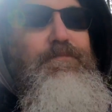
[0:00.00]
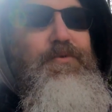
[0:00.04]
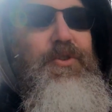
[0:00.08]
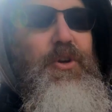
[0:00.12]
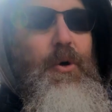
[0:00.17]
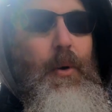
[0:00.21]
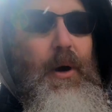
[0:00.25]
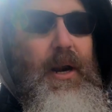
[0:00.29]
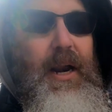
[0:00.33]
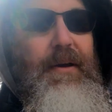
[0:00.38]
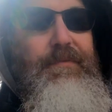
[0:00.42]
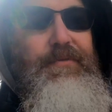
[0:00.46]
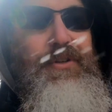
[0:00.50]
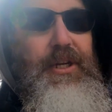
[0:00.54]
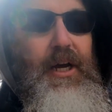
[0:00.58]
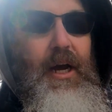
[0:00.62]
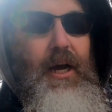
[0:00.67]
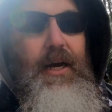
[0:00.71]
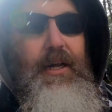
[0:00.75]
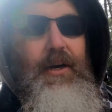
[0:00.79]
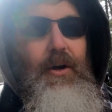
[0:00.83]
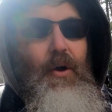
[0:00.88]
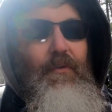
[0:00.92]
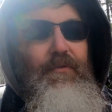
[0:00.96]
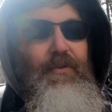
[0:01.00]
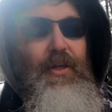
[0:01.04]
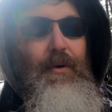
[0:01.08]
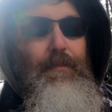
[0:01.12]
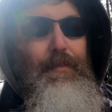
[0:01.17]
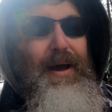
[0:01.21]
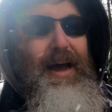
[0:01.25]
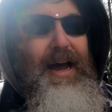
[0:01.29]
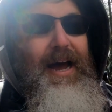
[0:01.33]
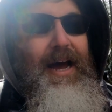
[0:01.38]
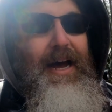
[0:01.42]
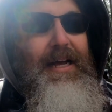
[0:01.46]
So what I've done over
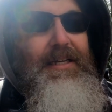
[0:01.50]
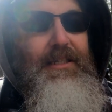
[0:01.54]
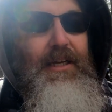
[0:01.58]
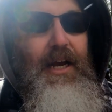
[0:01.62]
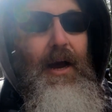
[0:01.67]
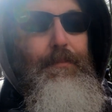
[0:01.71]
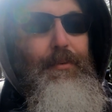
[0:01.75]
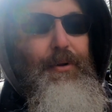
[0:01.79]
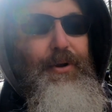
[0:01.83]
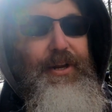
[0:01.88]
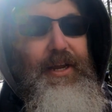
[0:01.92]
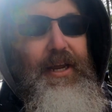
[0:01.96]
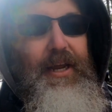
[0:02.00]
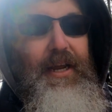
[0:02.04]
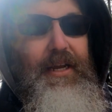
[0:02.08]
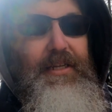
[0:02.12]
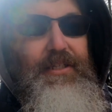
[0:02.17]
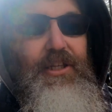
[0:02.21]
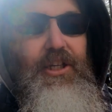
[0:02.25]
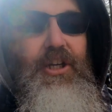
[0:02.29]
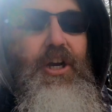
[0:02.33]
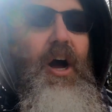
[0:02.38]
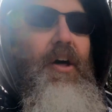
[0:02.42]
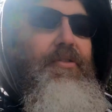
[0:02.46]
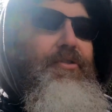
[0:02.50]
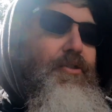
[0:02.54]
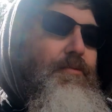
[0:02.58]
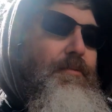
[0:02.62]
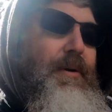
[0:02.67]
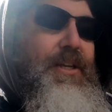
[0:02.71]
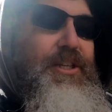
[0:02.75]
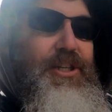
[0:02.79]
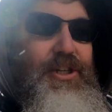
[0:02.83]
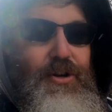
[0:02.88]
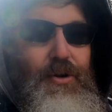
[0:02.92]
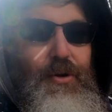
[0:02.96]
the past couple days is gone through
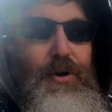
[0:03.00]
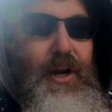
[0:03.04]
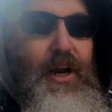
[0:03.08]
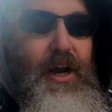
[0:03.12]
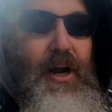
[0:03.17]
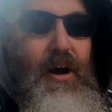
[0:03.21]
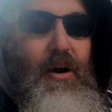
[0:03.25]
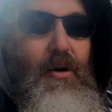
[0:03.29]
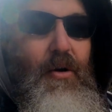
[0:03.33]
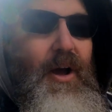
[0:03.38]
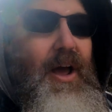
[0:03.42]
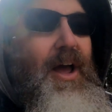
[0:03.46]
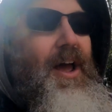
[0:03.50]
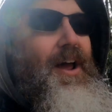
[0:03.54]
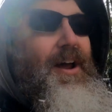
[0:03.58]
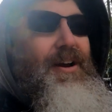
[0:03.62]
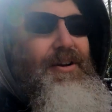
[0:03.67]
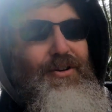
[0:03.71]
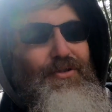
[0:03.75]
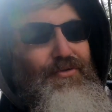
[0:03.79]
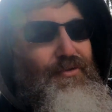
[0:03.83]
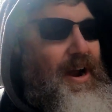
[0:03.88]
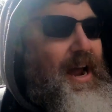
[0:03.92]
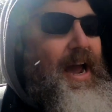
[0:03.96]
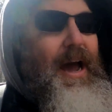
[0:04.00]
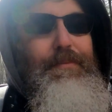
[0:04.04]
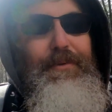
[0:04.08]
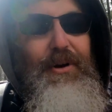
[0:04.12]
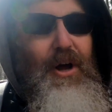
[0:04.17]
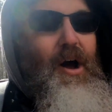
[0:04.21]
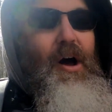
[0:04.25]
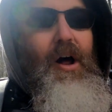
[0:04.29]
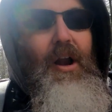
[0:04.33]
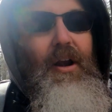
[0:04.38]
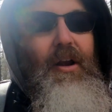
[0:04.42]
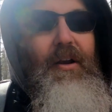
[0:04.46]
my studio and
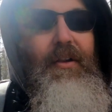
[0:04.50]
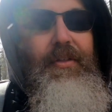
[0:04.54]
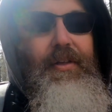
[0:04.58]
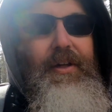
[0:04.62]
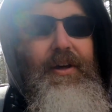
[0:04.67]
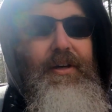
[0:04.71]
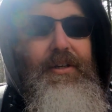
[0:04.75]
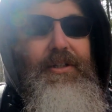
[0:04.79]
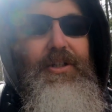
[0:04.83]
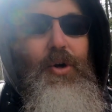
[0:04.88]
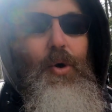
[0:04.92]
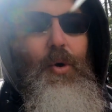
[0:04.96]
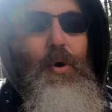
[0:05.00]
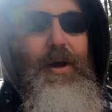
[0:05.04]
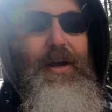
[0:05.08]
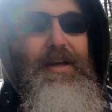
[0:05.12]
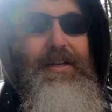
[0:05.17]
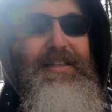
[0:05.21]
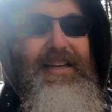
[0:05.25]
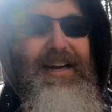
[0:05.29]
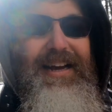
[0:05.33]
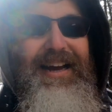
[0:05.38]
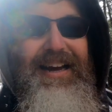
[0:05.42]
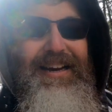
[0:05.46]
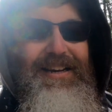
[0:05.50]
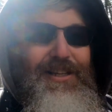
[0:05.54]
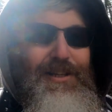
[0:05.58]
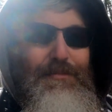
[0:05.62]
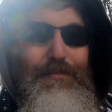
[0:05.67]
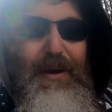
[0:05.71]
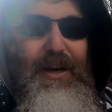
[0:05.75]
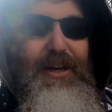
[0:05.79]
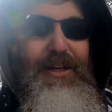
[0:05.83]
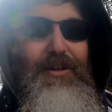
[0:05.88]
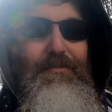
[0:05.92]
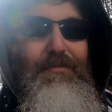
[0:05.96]
grabbed all of the toys that kind of
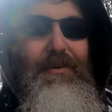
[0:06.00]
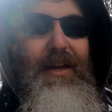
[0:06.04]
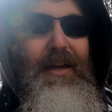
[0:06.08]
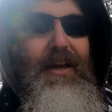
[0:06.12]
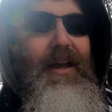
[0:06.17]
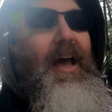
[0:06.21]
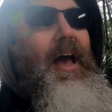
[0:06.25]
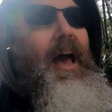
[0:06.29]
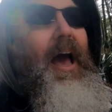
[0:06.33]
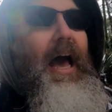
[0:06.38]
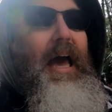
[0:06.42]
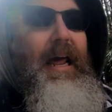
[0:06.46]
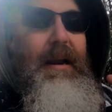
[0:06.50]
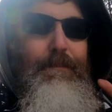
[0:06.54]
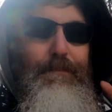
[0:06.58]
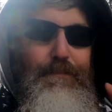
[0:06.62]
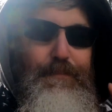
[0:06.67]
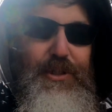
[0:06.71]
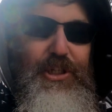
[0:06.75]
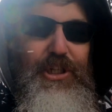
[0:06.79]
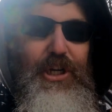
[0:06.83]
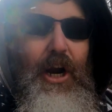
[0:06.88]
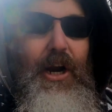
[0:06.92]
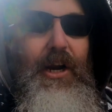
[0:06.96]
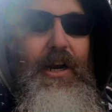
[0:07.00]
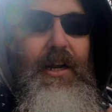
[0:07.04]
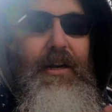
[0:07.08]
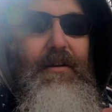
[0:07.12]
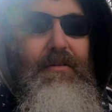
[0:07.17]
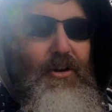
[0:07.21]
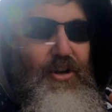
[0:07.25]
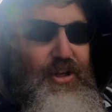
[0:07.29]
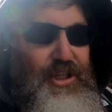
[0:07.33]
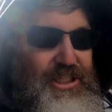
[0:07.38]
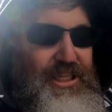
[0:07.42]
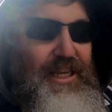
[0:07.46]
speak to me and
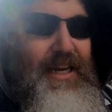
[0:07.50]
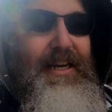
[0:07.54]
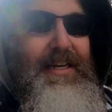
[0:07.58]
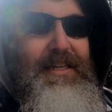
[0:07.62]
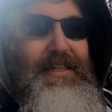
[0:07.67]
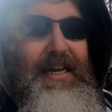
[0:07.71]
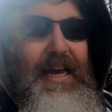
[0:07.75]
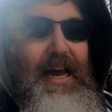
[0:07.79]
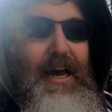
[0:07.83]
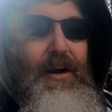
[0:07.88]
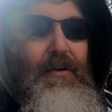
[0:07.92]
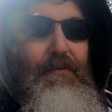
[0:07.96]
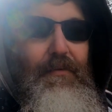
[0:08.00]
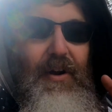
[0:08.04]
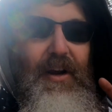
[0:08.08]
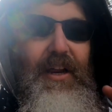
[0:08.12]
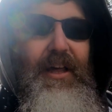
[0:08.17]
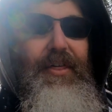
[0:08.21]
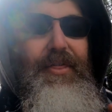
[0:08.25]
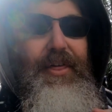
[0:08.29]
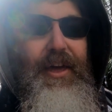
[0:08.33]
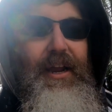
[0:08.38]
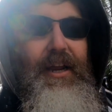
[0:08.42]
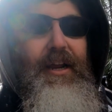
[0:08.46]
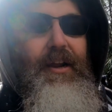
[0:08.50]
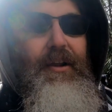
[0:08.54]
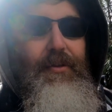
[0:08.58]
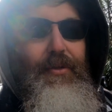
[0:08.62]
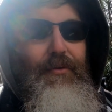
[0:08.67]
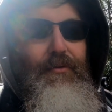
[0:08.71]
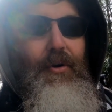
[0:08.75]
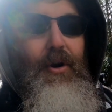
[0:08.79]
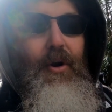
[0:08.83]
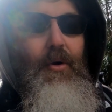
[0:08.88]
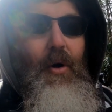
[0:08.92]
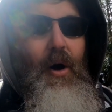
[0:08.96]
started sitting down and really thinking
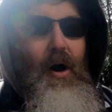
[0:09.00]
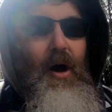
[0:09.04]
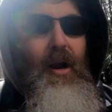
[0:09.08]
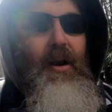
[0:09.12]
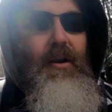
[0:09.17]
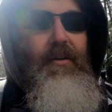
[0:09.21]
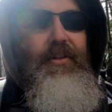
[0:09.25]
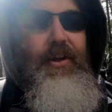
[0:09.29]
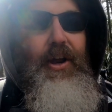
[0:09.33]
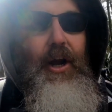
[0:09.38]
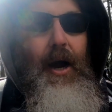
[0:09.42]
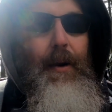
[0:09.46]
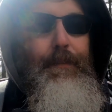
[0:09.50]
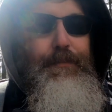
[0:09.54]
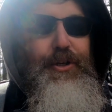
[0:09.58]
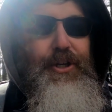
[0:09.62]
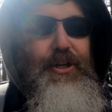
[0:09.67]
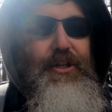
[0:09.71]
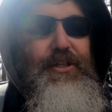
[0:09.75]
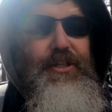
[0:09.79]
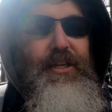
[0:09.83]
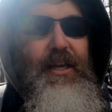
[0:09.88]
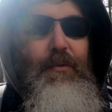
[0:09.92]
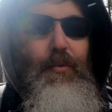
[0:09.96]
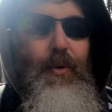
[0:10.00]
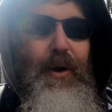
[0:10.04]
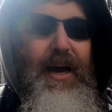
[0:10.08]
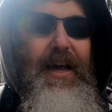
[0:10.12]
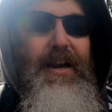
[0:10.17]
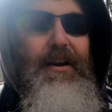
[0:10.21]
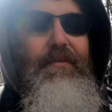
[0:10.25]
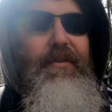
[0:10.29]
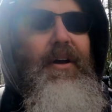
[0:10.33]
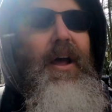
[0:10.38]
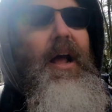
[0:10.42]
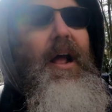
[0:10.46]
through all of the options and
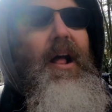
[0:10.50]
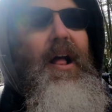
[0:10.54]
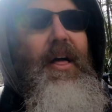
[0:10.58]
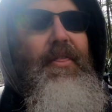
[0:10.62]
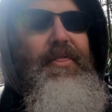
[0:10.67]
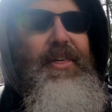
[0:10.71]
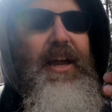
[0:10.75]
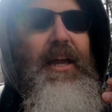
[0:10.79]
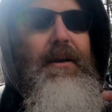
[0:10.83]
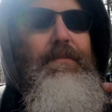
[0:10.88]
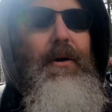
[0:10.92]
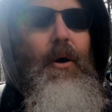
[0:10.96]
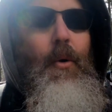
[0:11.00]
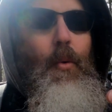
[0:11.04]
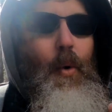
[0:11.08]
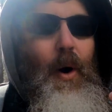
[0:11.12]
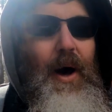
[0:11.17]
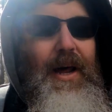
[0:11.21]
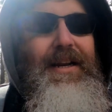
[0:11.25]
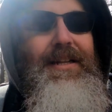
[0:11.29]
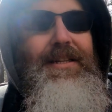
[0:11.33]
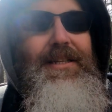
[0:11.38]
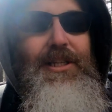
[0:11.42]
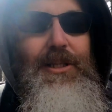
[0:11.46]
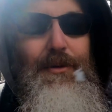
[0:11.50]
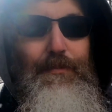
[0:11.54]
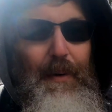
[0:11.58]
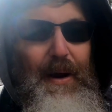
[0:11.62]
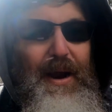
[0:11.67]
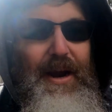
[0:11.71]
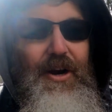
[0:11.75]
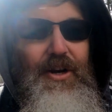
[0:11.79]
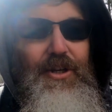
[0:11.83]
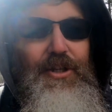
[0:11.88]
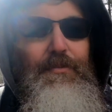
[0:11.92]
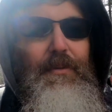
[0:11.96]
kind of thinking about what
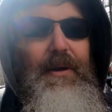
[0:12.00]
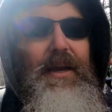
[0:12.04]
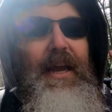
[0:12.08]
inspires